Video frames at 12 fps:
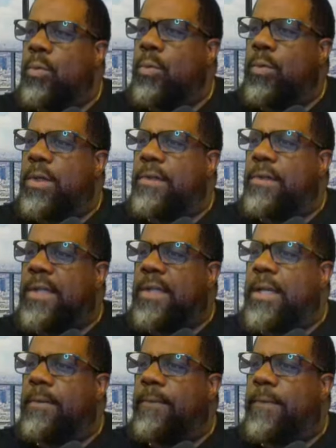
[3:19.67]
We
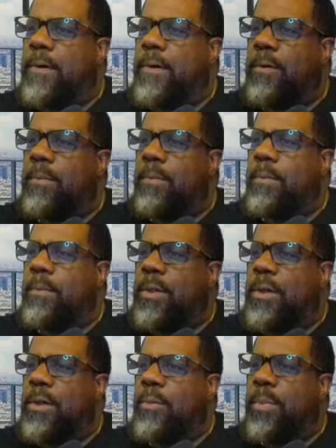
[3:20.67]
stand firm,
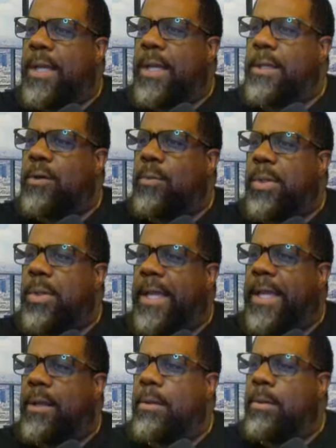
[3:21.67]
no pay, no
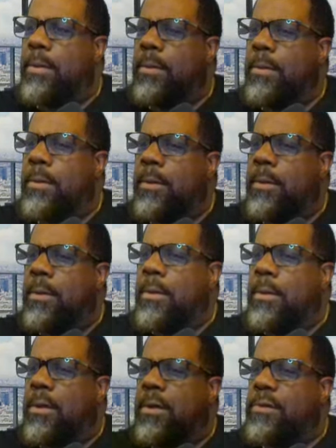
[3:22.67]
play.
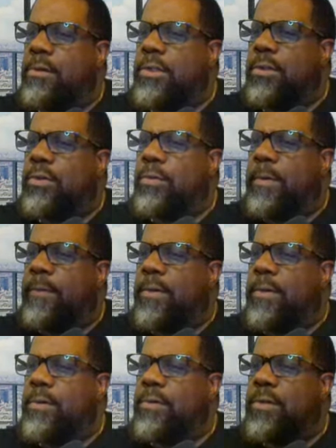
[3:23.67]
Our social
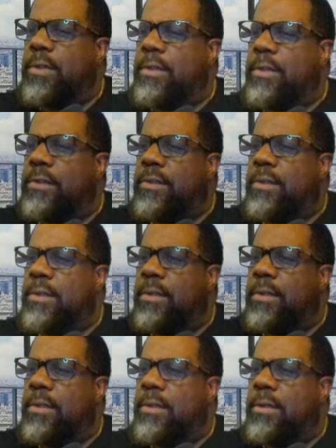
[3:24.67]
revolution is
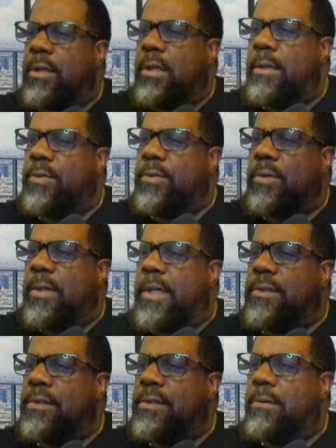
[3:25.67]
up to
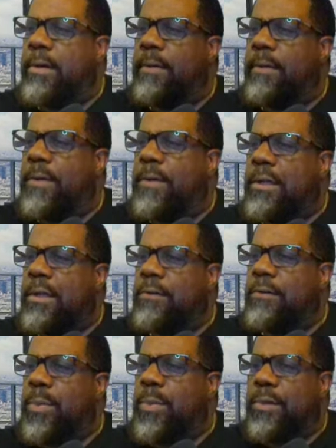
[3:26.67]
us. Create
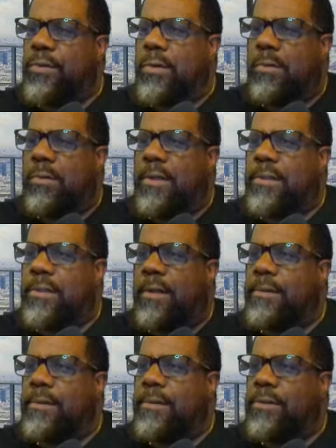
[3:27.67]
videos, post across
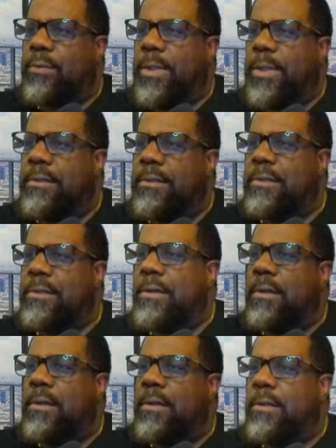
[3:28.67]
all social medias.
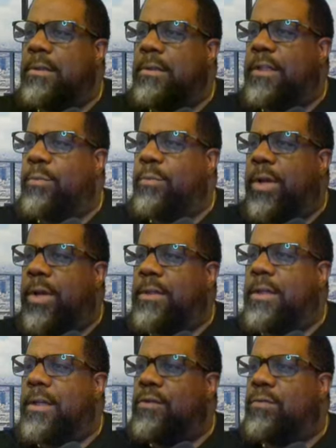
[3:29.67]
Let's break
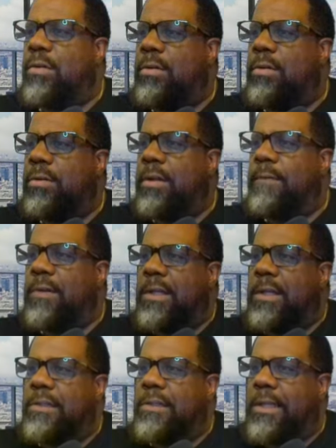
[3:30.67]
the control of
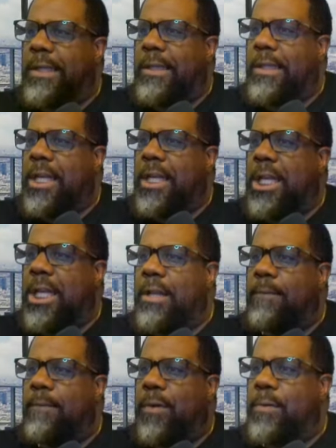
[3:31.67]
these elite
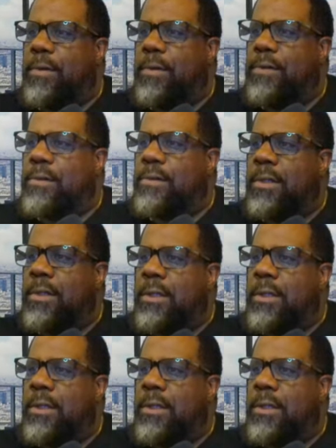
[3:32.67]
influencers.